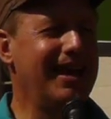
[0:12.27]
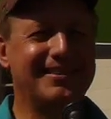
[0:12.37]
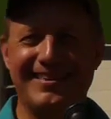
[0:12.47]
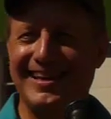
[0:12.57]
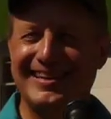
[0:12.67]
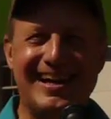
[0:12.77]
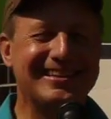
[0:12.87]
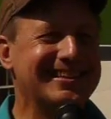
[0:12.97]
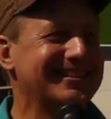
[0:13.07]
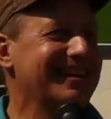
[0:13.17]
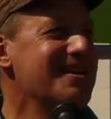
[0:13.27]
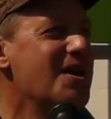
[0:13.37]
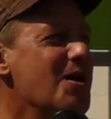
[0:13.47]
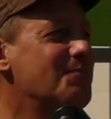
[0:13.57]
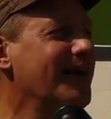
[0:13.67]
But thank God.
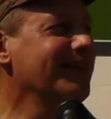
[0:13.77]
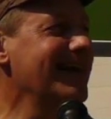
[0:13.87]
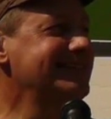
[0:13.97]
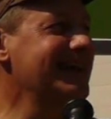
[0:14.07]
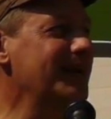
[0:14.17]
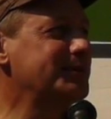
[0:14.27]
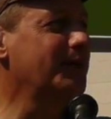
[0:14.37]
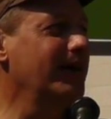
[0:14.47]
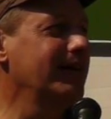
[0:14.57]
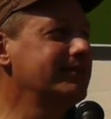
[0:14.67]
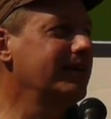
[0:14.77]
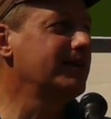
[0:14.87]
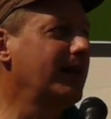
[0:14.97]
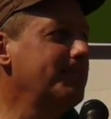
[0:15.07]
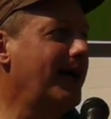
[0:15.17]
But Lance Armstrong
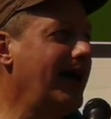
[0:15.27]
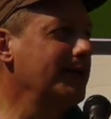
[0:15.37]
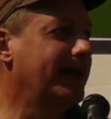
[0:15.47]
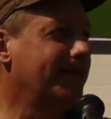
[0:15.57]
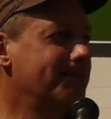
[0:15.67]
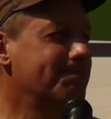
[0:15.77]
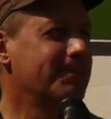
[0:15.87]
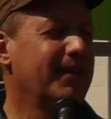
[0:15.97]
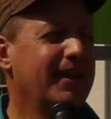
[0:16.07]
is here right behind me.